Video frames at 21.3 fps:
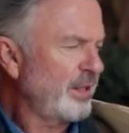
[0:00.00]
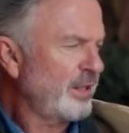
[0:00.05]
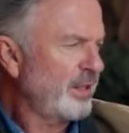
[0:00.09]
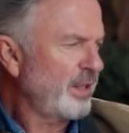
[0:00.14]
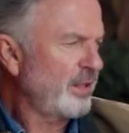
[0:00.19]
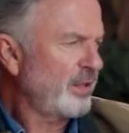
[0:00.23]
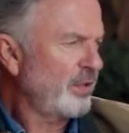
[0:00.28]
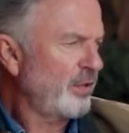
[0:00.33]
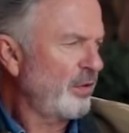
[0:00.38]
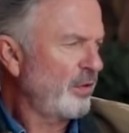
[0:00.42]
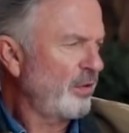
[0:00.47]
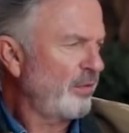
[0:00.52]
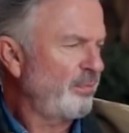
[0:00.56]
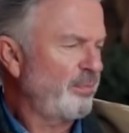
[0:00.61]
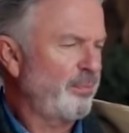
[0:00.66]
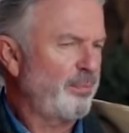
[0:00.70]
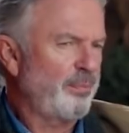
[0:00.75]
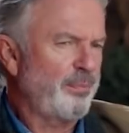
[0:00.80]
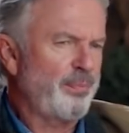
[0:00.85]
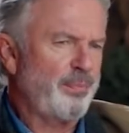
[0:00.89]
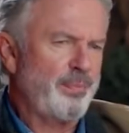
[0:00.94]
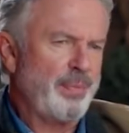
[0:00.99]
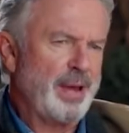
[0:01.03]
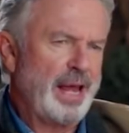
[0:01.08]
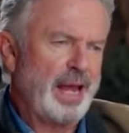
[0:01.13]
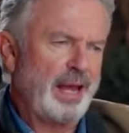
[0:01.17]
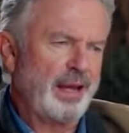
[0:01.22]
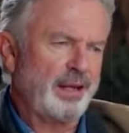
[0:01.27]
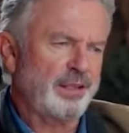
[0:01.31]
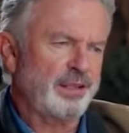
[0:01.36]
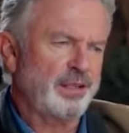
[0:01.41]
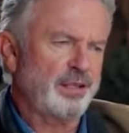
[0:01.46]
This is sort of
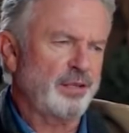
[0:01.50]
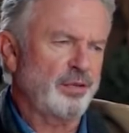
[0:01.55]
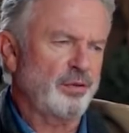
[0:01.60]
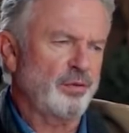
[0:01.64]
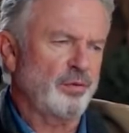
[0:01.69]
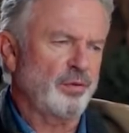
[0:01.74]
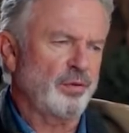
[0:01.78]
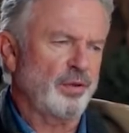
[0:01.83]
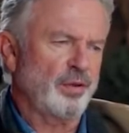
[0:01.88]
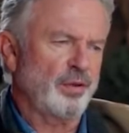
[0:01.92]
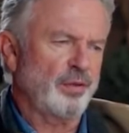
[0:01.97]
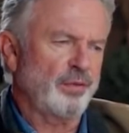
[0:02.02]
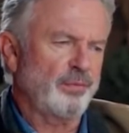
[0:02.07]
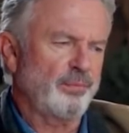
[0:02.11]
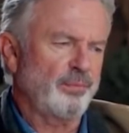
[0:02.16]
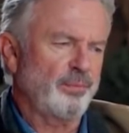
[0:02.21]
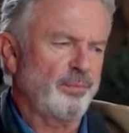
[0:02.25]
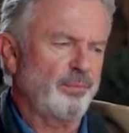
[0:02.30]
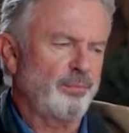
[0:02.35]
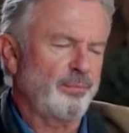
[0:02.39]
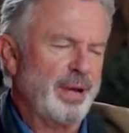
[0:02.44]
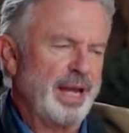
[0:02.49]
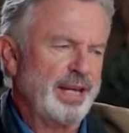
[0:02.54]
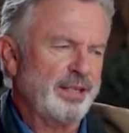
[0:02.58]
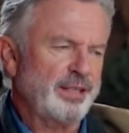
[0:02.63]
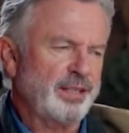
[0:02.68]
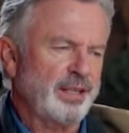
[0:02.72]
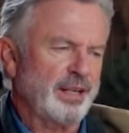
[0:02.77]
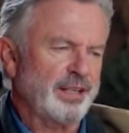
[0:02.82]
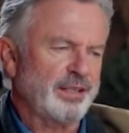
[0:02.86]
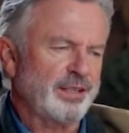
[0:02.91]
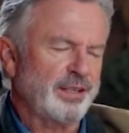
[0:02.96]
back to
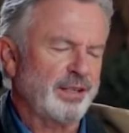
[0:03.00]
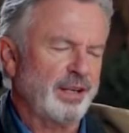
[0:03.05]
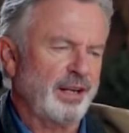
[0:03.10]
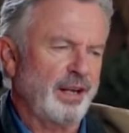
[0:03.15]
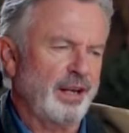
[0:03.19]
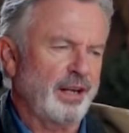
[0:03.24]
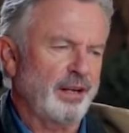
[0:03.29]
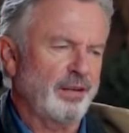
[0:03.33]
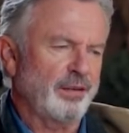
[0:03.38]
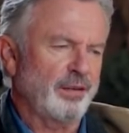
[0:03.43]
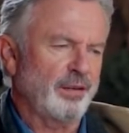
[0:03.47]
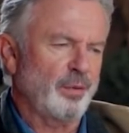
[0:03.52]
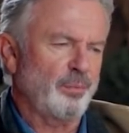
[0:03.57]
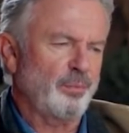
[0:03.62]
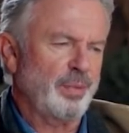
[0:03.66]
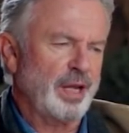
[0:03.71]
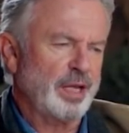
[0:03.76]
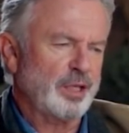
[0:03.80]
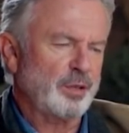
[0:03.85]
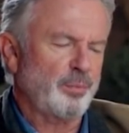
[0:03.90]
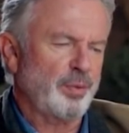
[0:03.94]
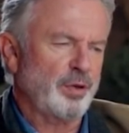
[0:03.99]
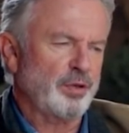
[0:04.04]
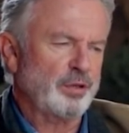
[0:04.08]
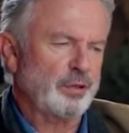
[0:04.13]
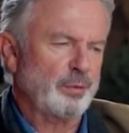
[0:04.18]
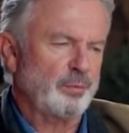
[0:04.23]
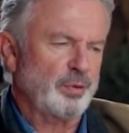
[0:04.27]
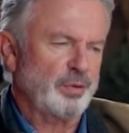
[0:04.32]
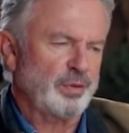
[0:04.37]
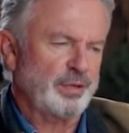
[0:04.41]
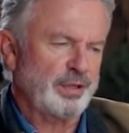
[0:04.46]
basics in the best
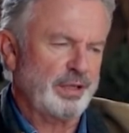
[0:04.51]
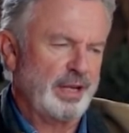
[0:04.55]
possible